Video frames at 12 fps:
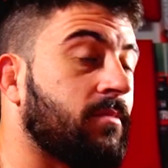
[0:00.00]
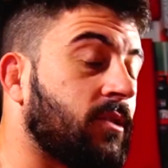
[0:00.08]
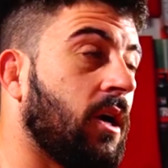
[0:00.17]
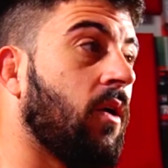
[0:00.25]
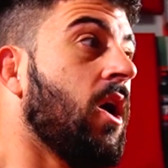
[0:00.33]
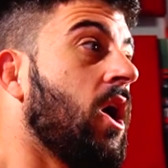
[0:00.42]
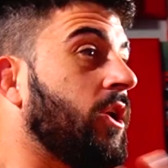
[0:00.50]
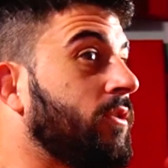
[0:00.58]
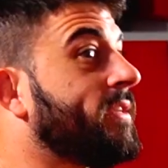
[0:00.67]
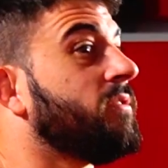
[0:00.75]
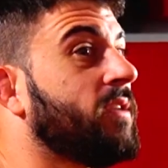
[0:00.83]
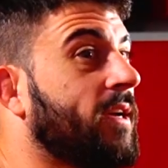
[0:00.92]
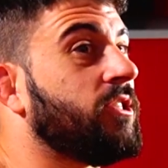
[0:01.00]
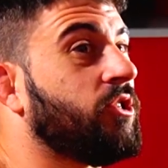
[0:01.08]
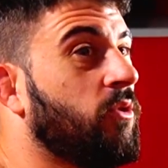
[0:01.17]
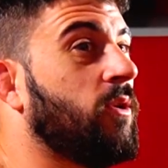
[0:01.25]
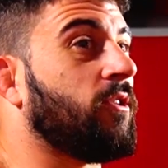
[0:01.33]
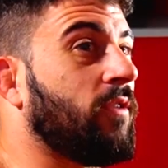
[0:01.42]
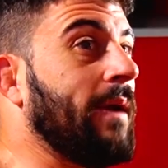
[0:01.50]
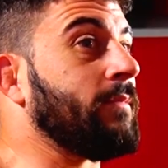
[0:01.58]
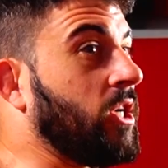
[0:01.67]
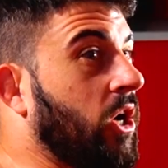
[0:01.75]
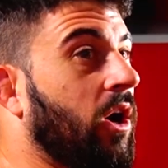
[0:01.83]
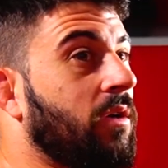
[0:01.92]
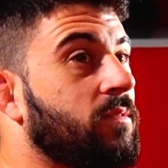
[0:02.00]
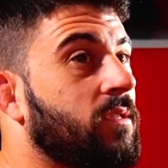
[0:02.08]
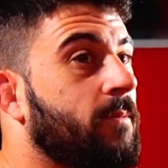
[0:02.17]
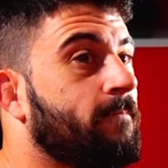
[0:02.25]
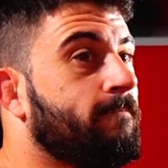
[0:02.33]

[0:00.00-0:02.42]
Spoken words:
So you still took in 200 grams of carbs.